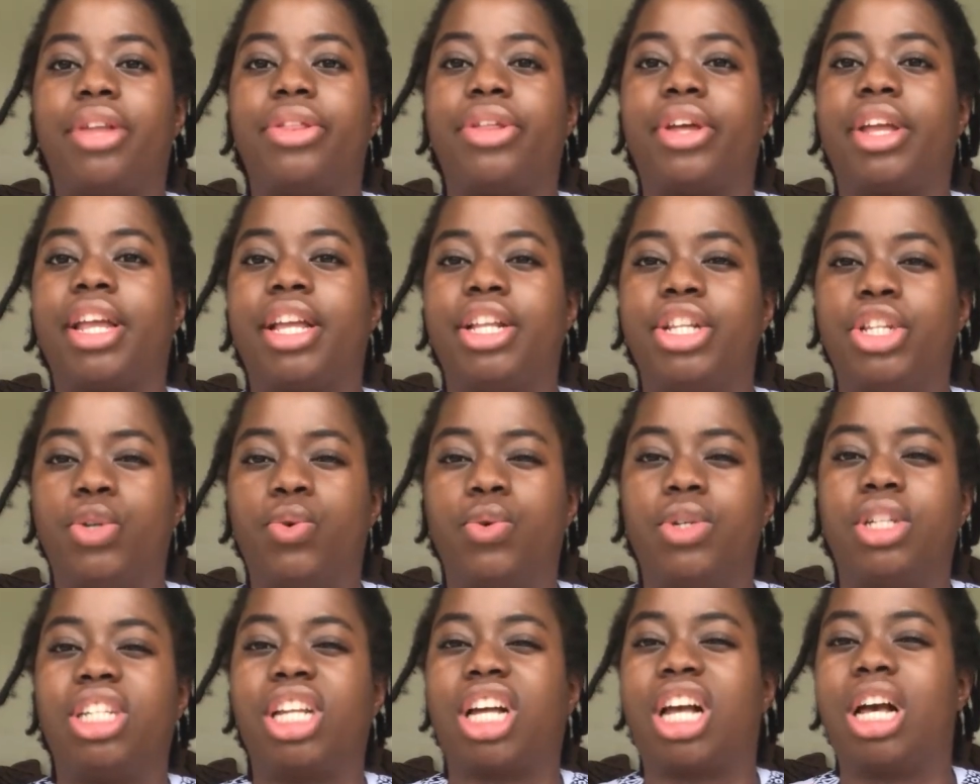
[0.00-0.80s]
other kids
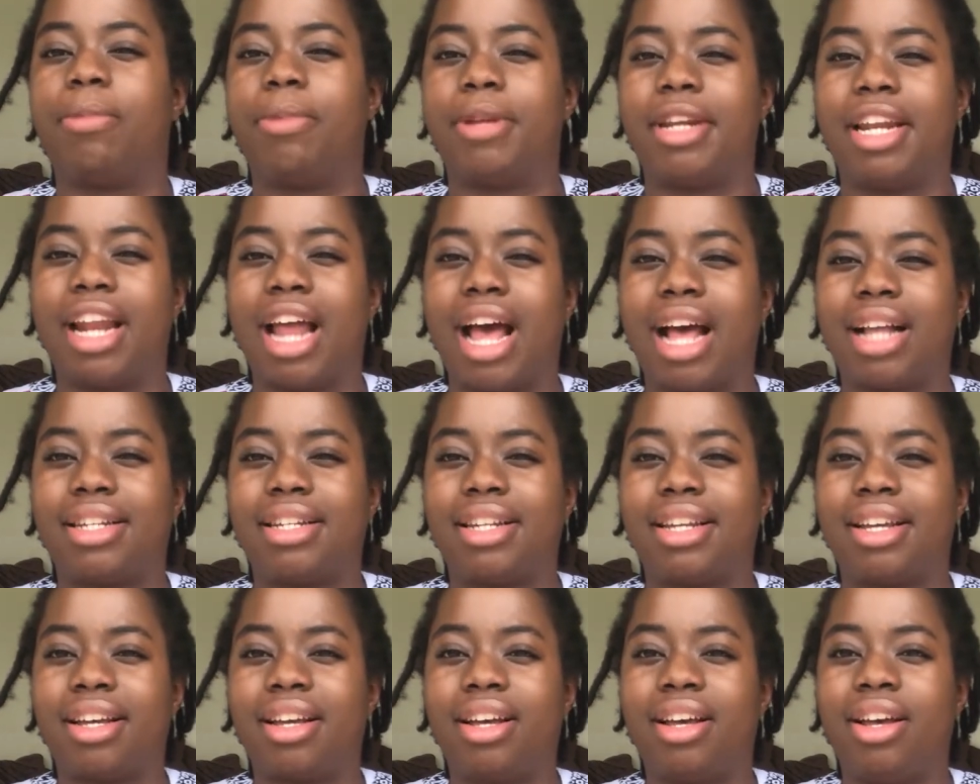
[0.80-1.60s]
who are stuck up in an
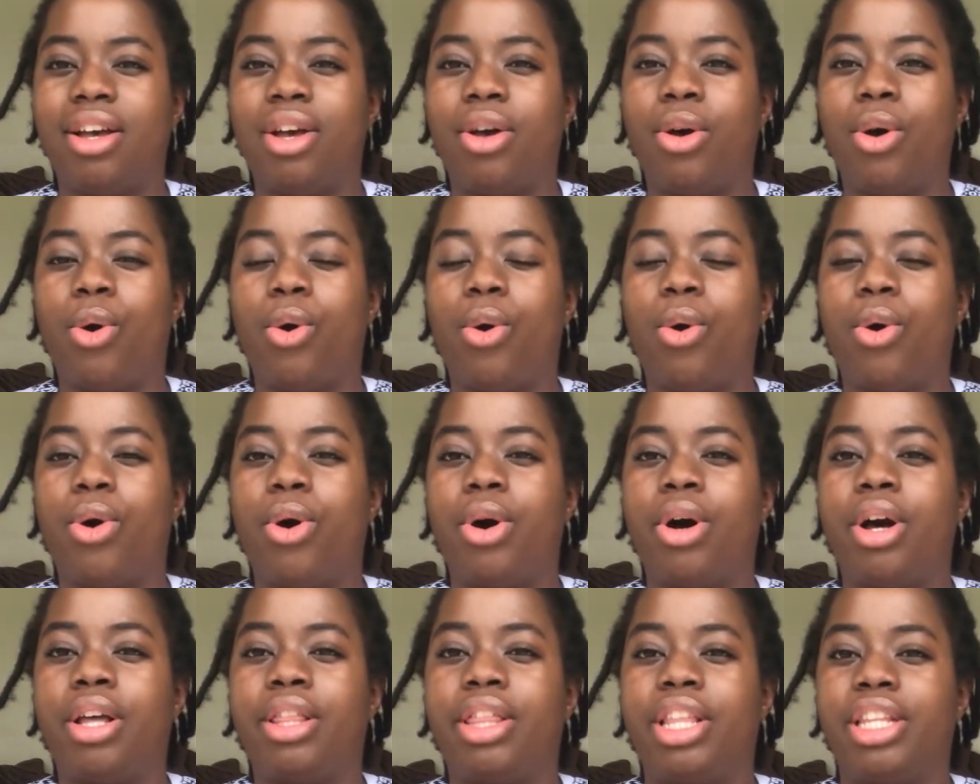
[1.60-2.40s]
attic,
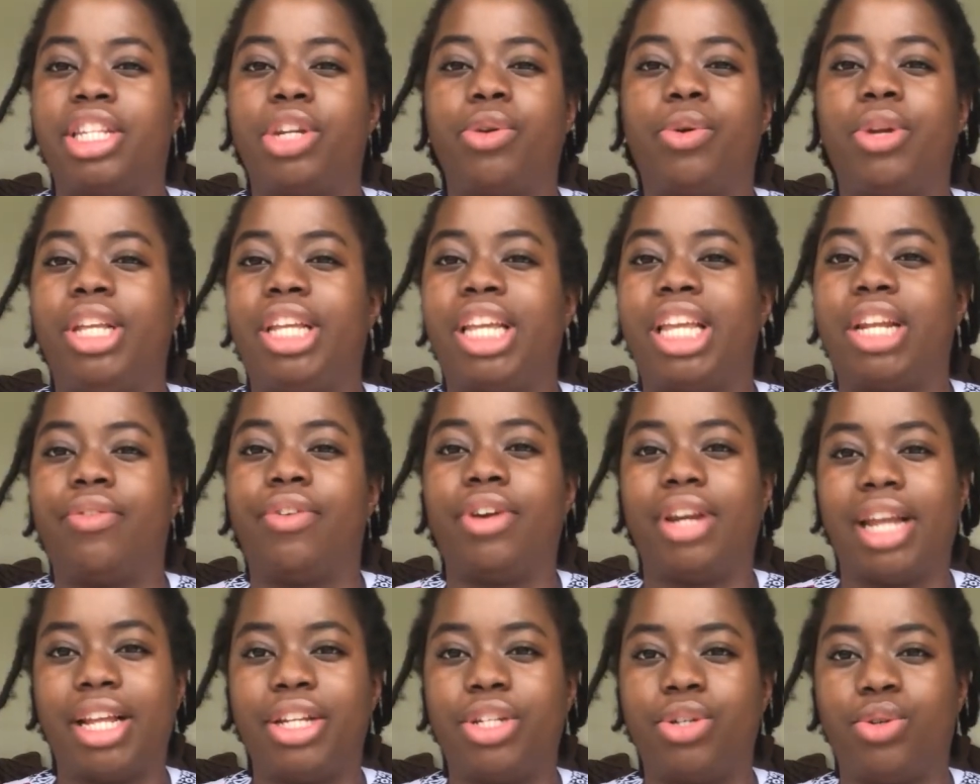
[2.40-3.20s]
or there's no one he can
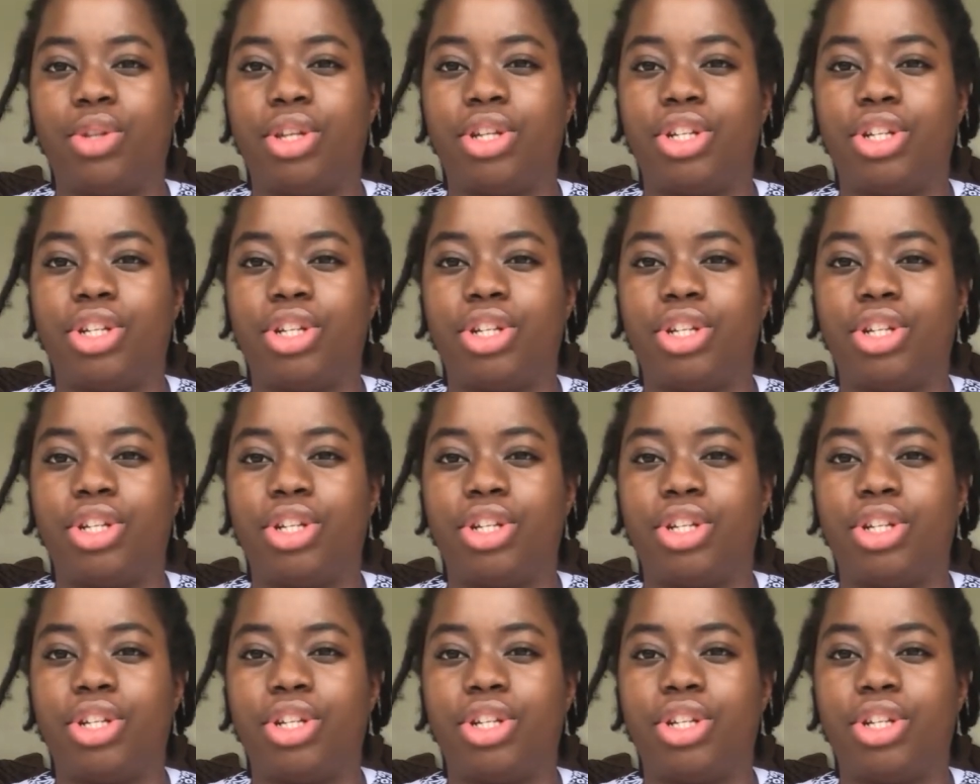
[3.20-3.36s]
relate to.